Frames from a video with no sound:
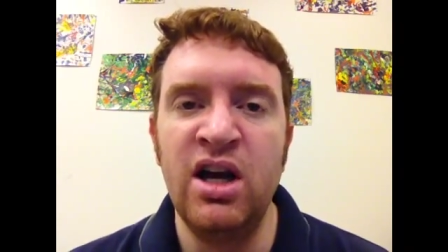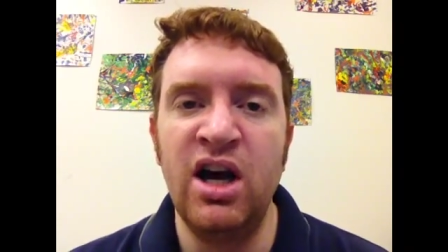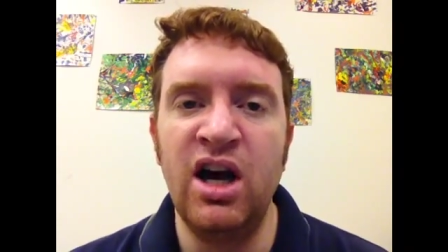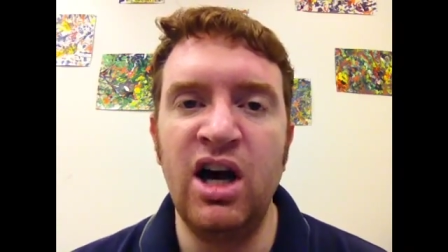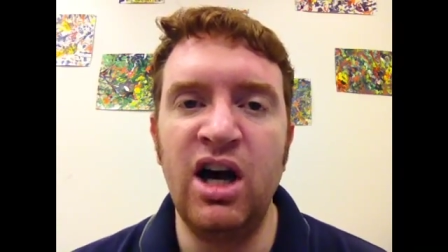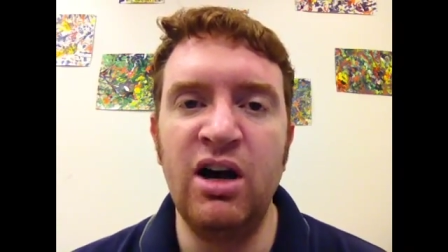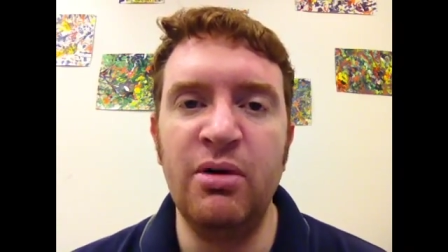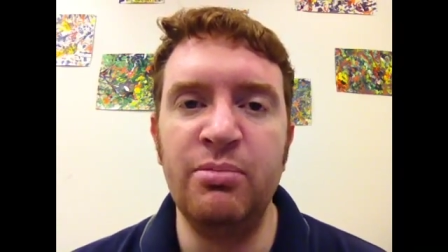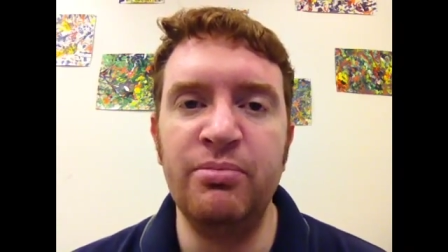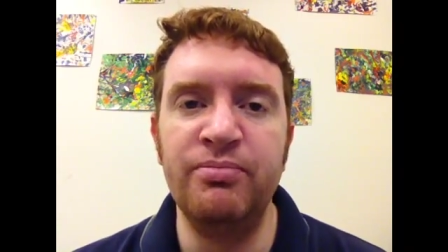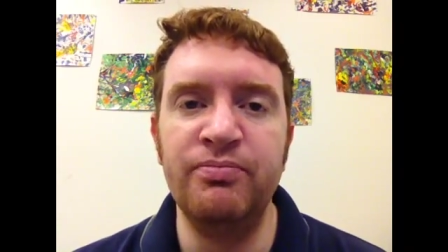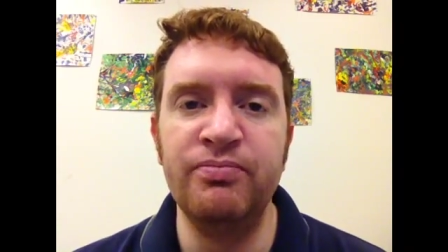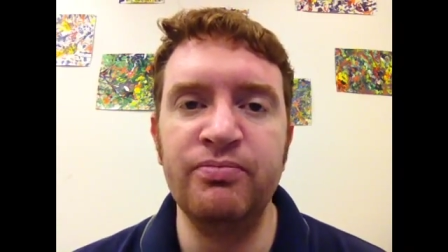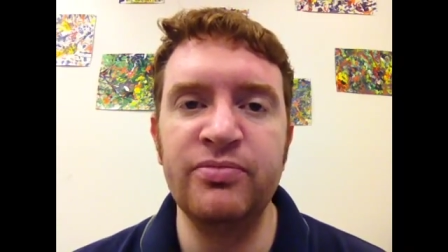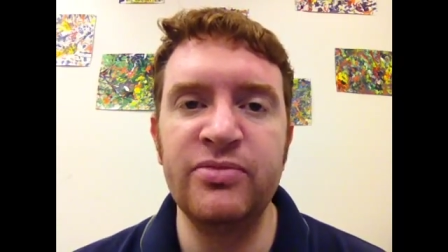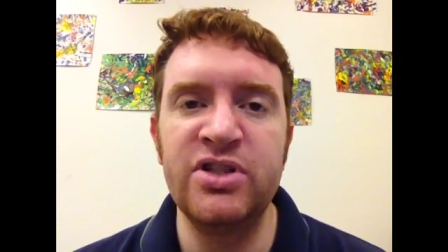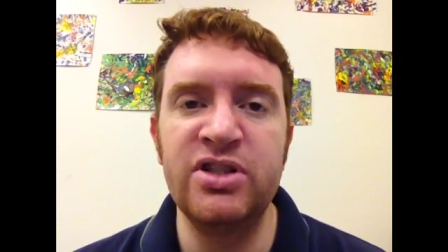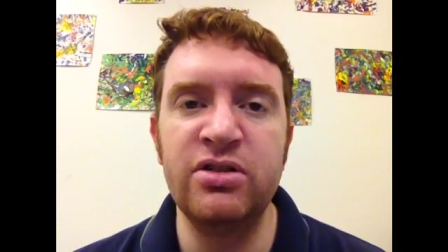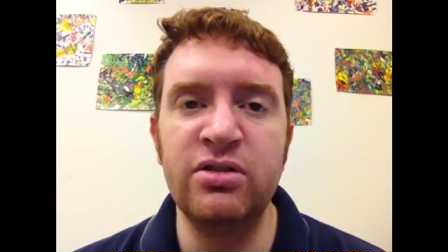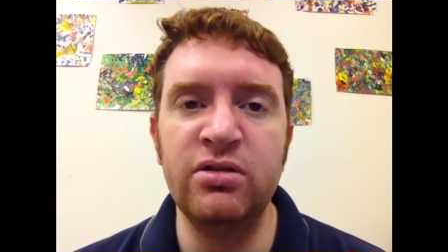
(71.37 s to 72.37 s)

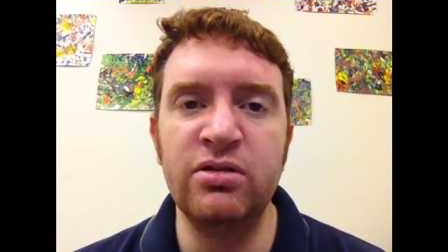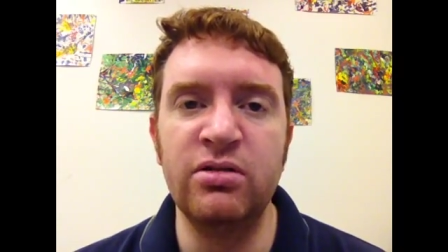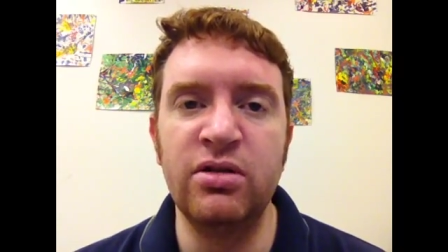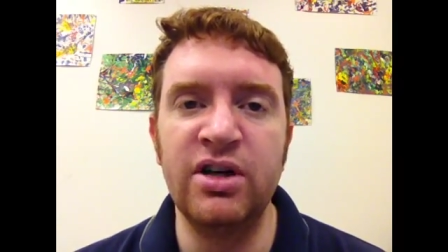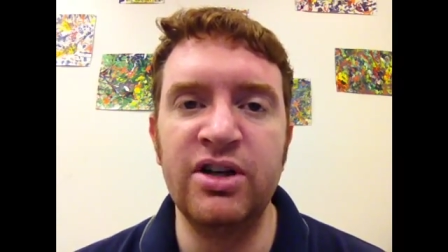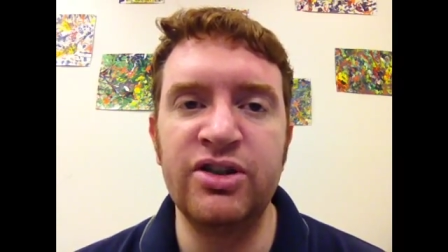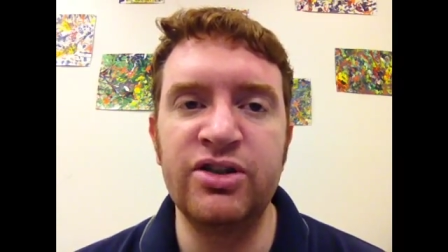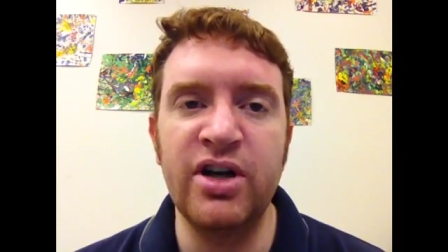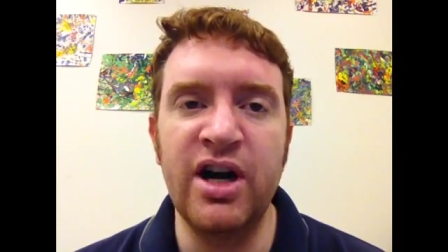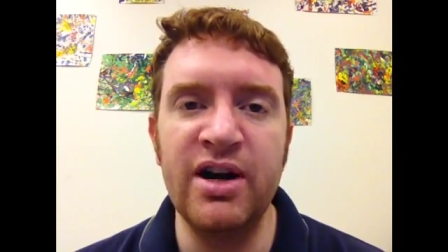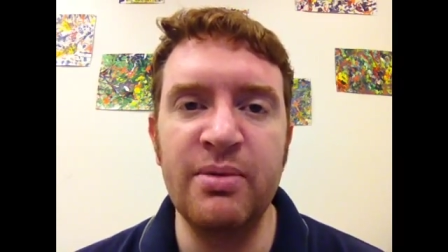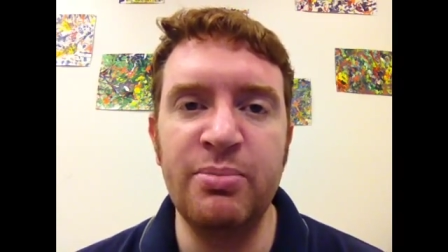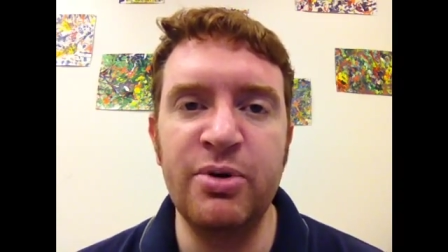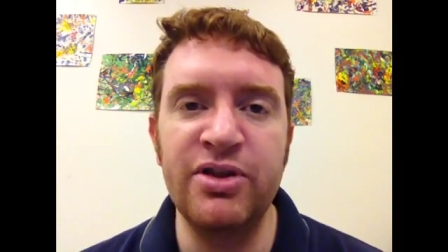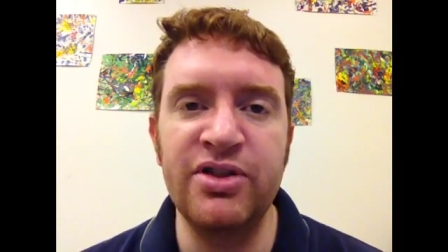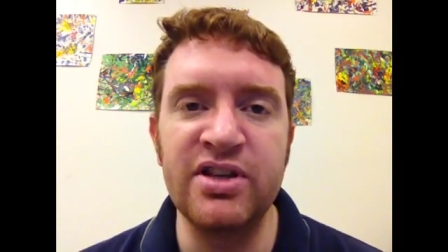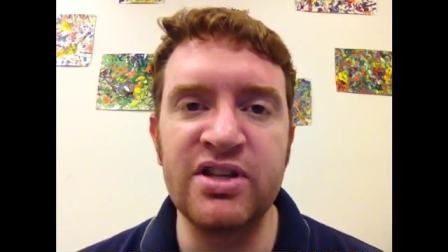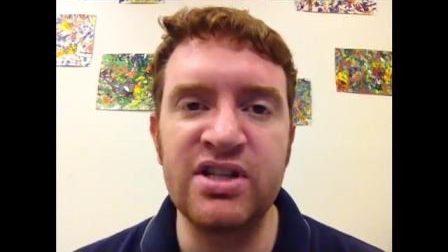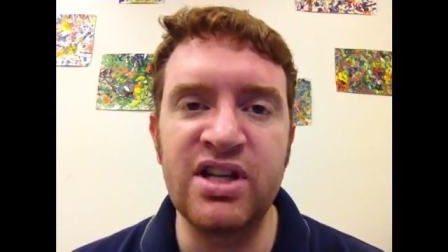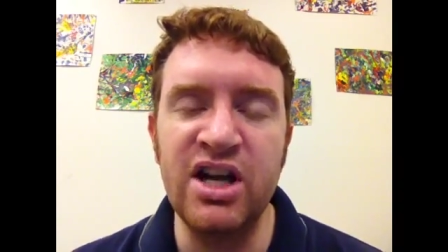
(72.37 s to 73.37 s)
to try to
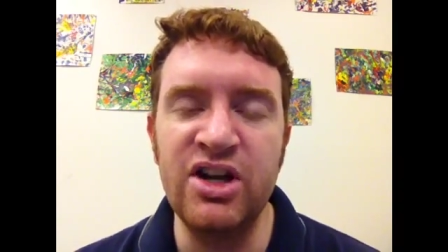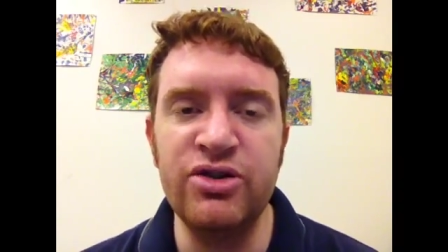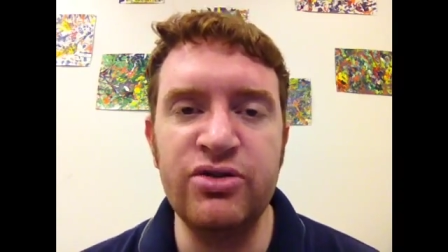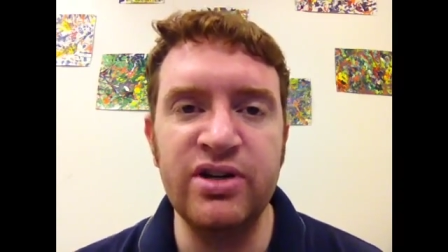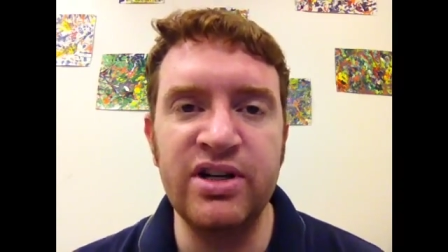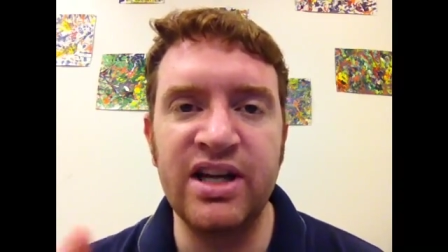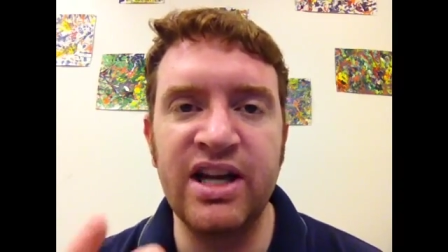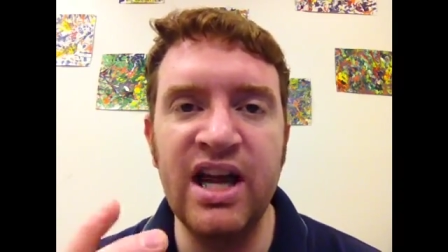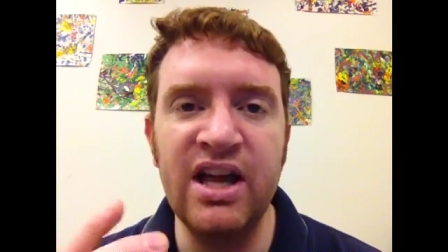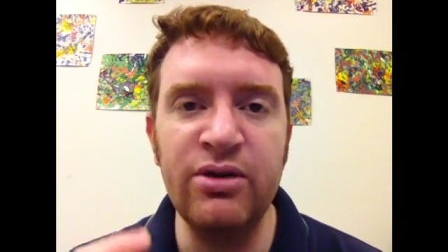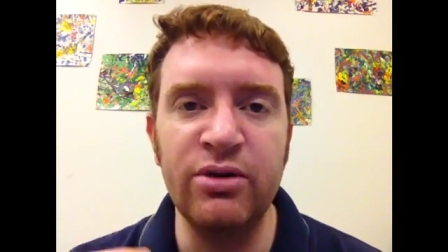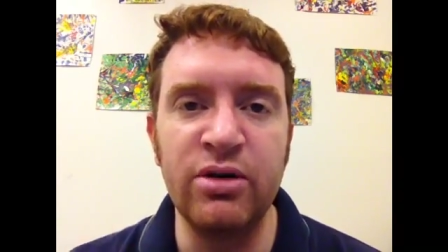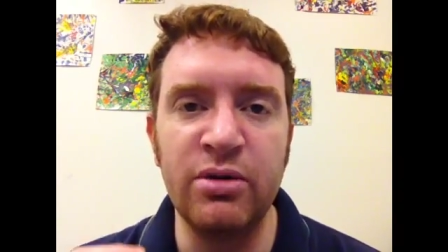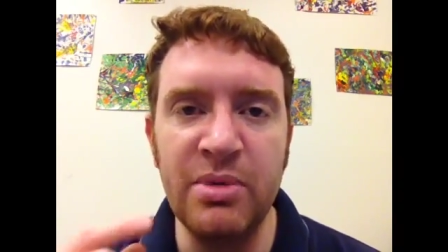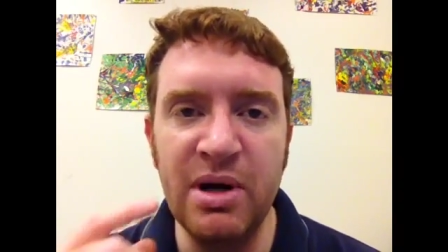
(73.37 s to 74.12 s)
put this country together.